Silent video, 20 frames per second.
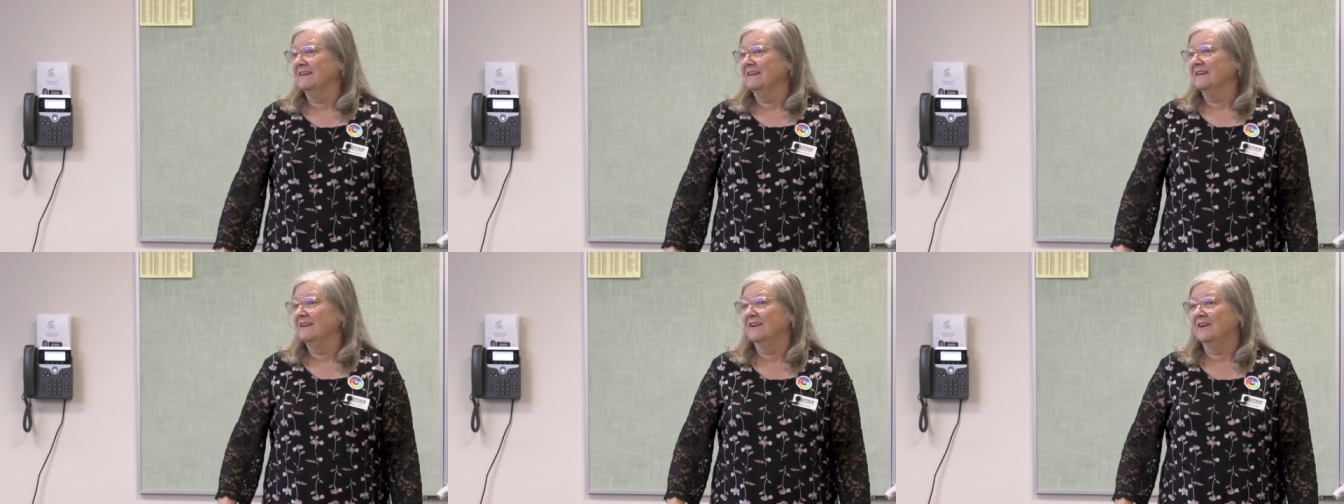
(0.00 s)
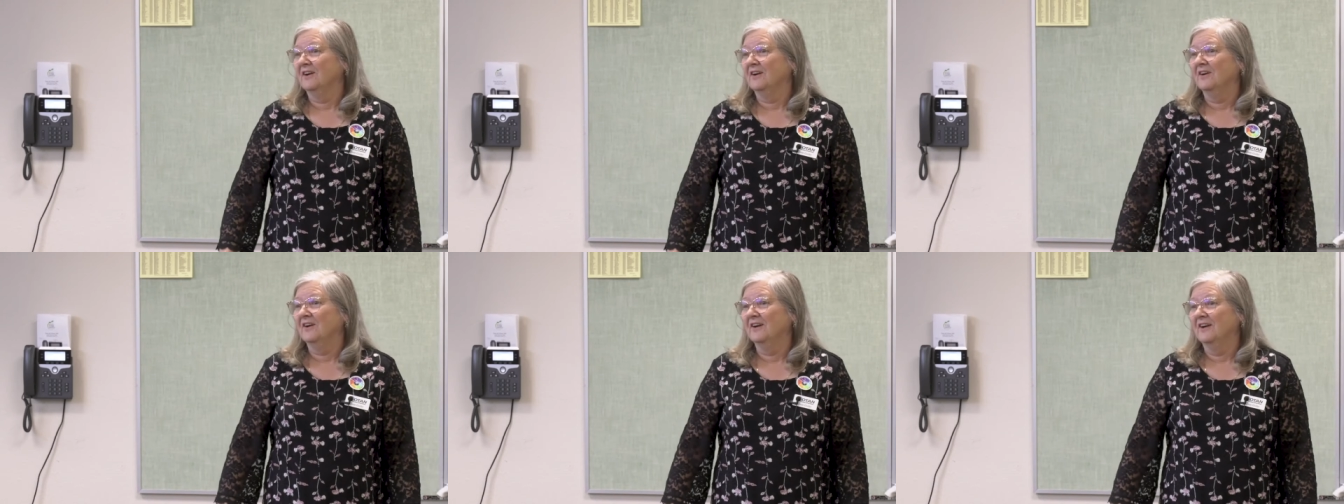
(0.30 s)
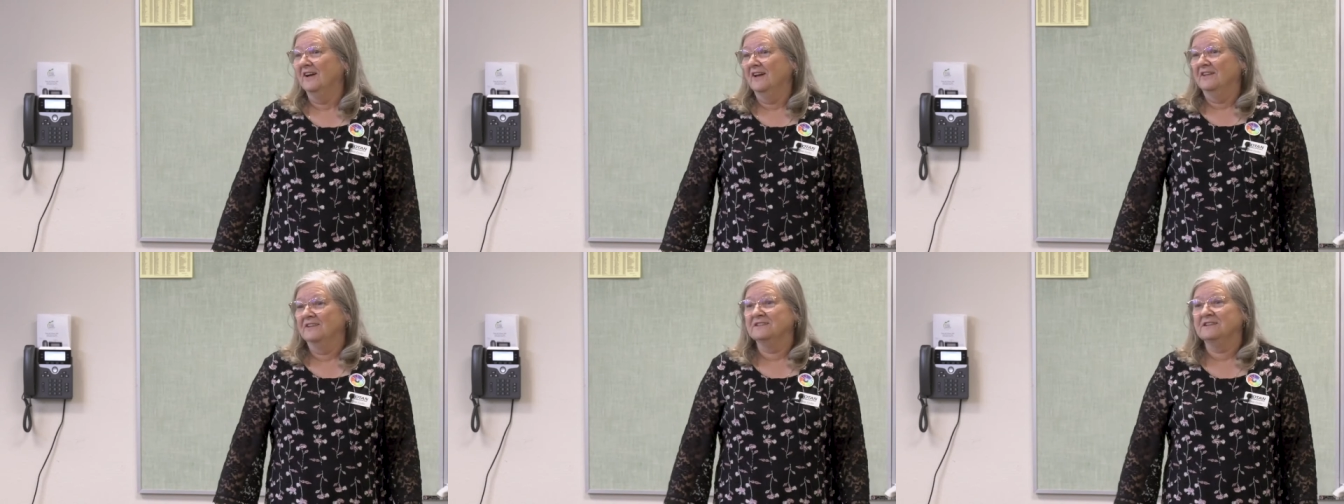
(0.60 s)
You know,
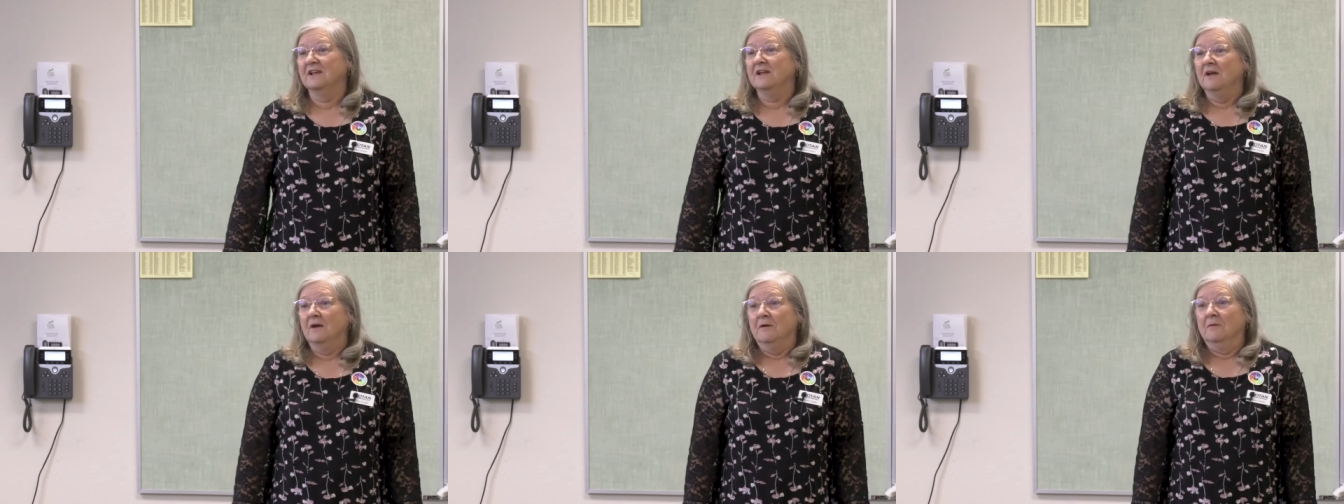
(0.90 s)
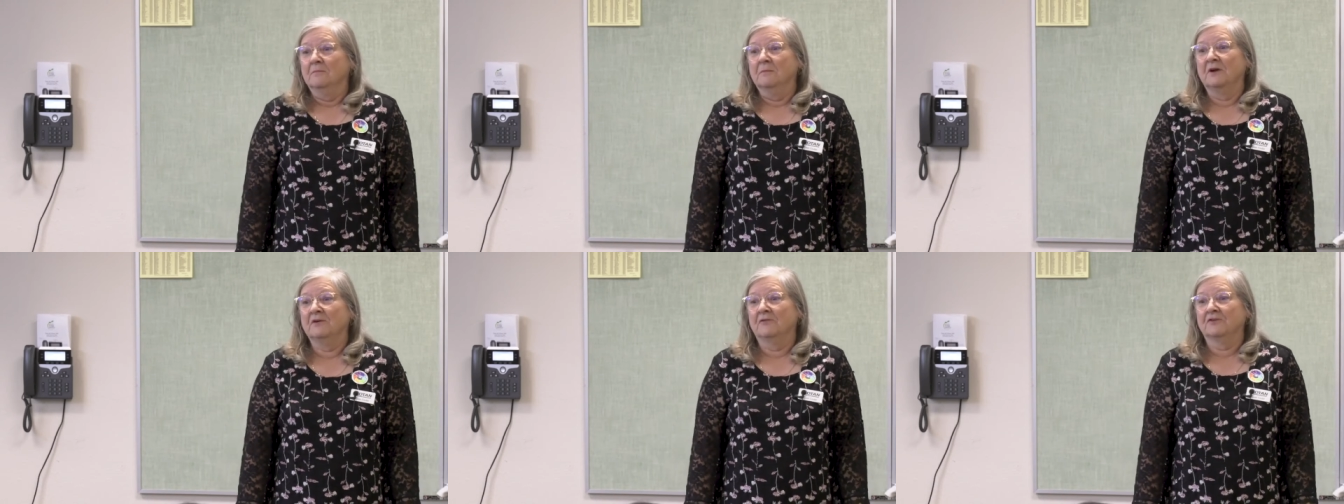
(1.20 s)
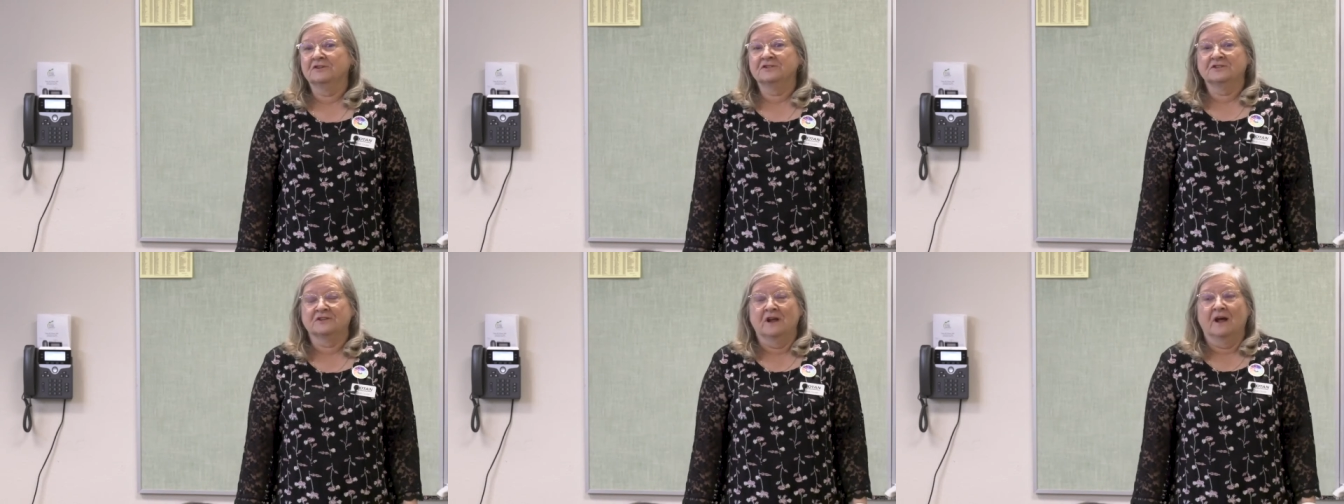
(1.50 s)
they say, my
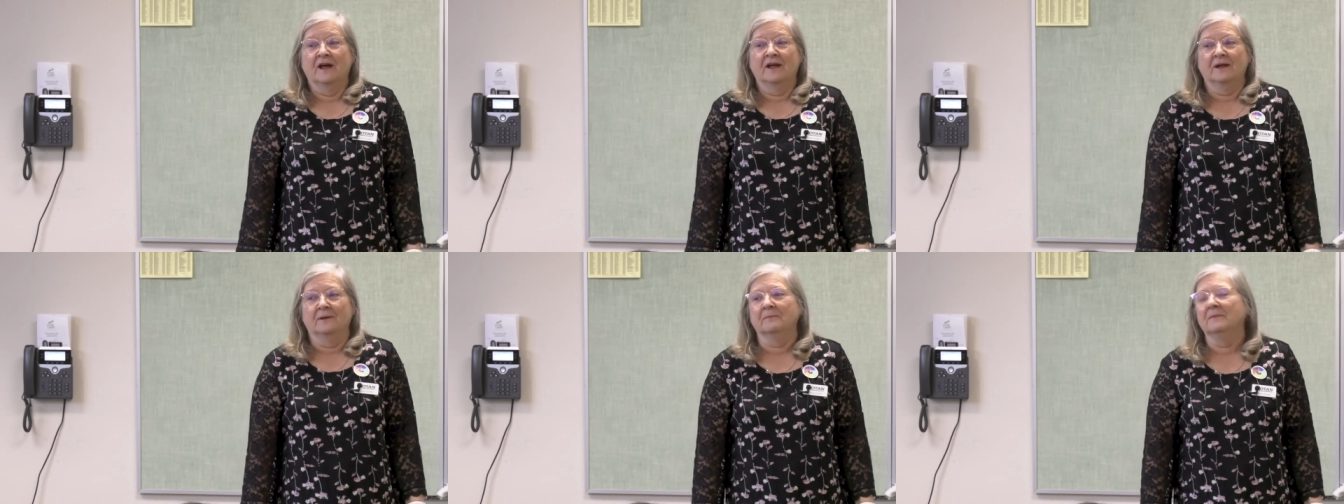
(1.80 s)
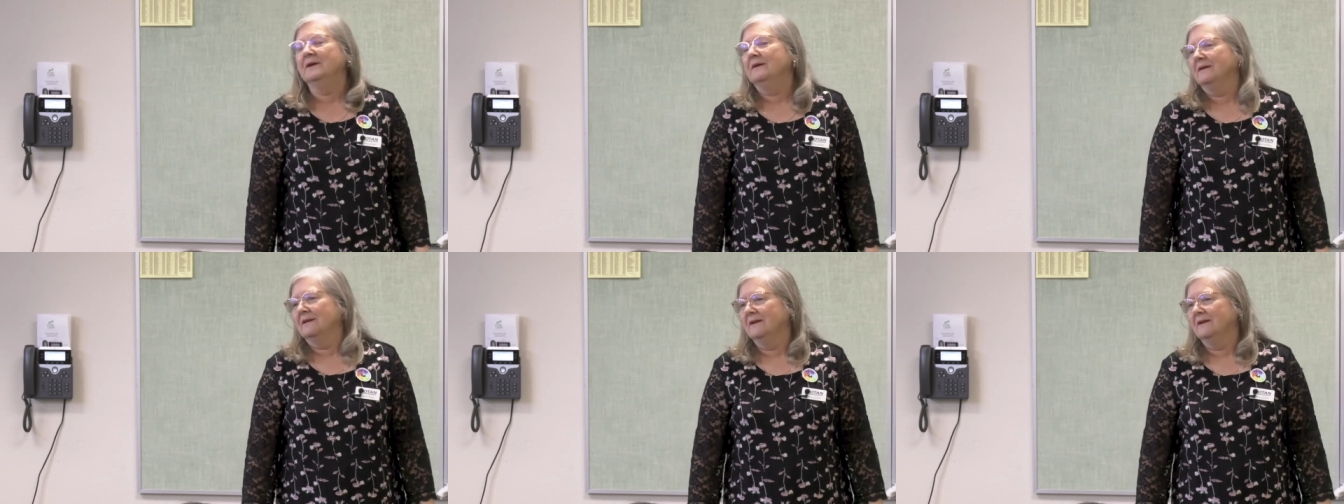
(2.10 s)
first time.